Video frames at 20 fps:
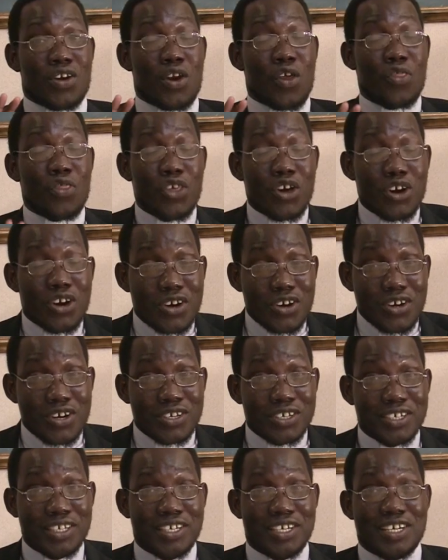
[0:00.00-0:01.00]
The
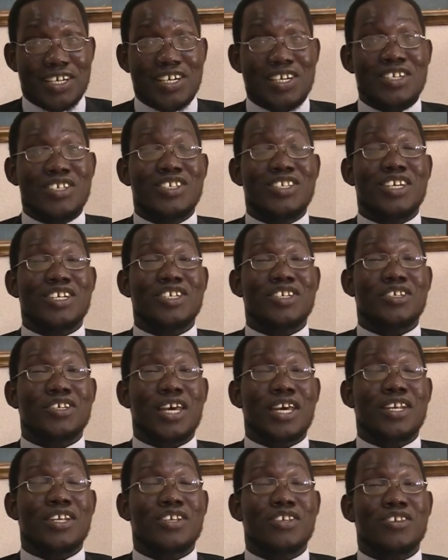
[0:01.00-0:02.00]
third is the
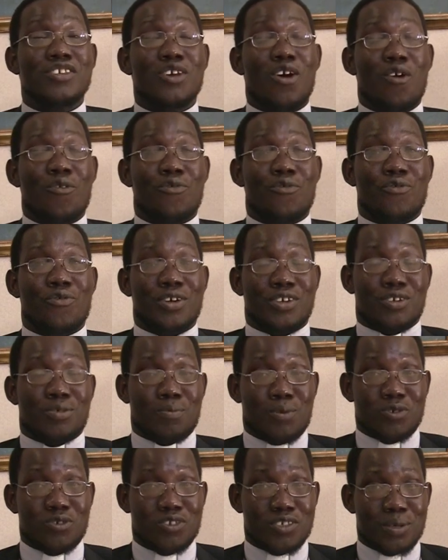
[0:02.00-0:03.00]
sense of
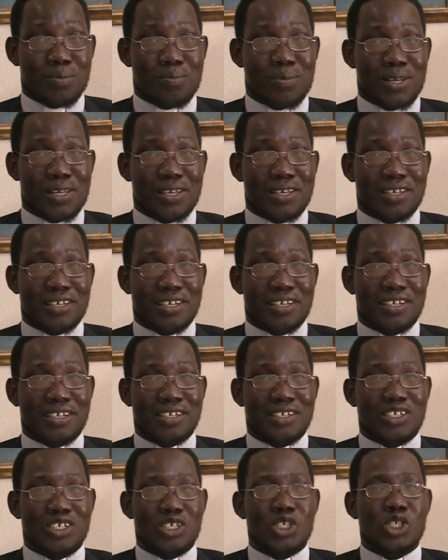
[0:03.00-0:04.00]
responsibility.
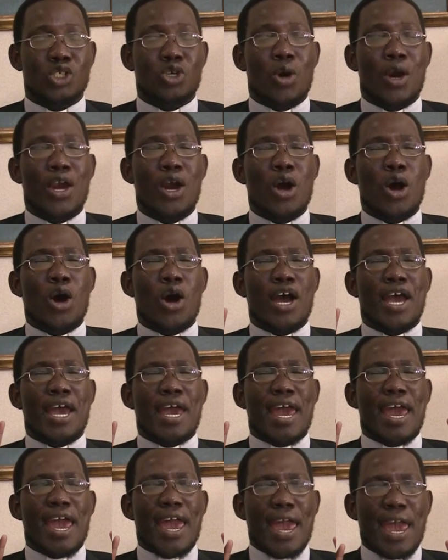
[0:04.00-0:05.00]
Joy,
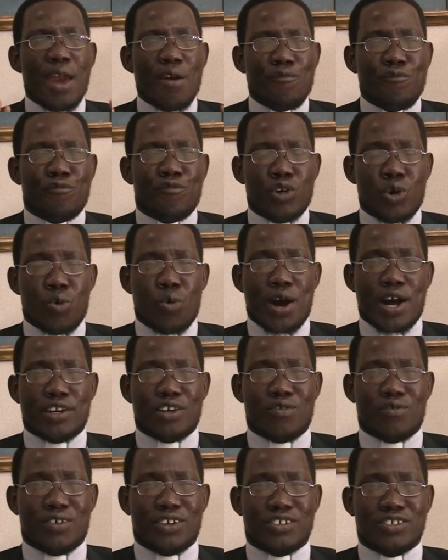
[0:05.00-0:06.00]
every
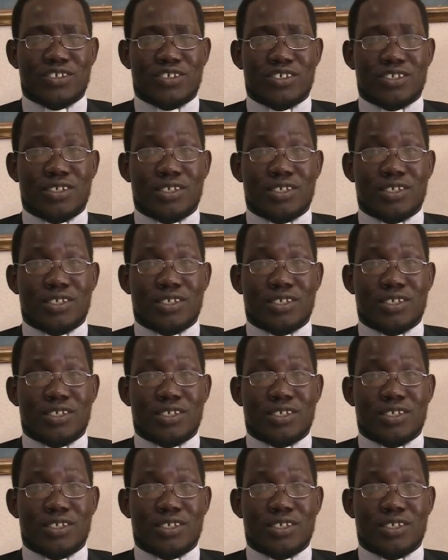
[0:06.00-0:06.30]
one of us